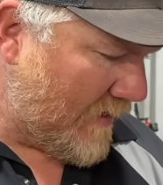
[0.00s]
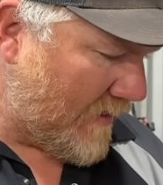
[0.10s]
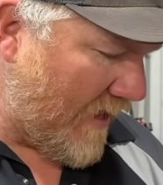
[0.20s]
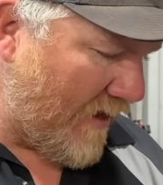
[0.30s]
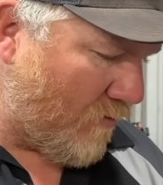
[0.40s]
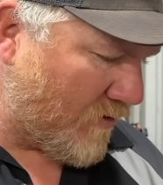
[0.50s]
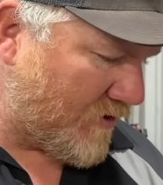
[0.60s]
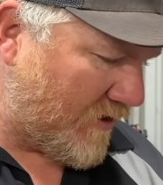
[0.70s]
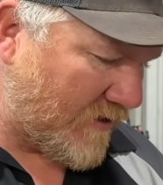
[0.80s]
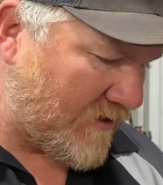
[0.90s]
they were
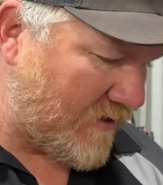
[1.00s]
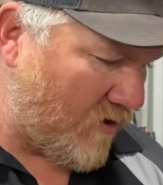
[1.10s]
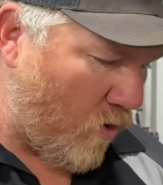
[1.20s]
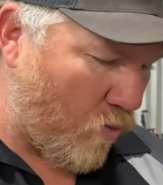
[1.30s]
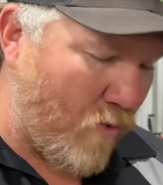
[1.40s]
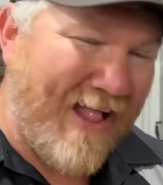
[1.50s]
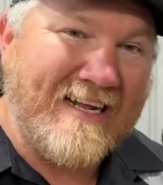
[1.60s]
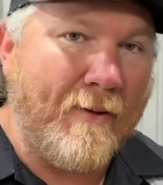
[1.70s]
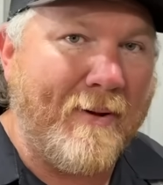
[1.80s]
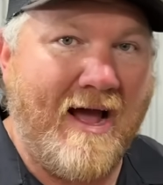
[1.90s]
just ready
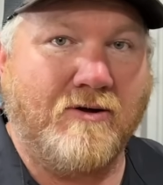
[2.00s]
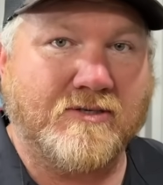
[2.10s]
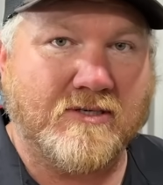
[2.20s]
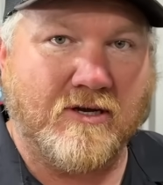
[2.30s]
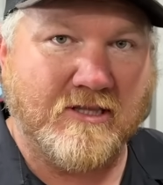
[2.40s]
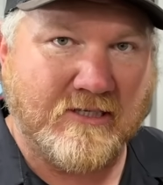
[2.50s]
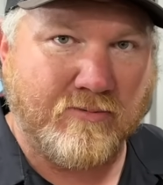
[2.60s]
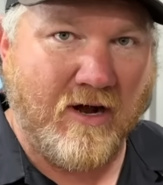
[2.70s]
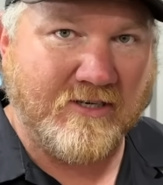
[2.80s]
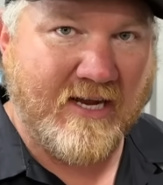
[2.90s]
to pounce on this
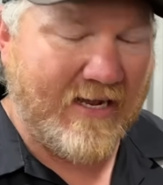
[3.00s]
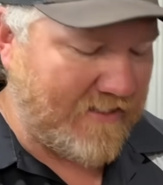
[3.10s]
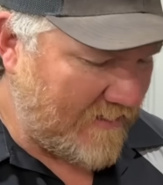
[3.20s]
project.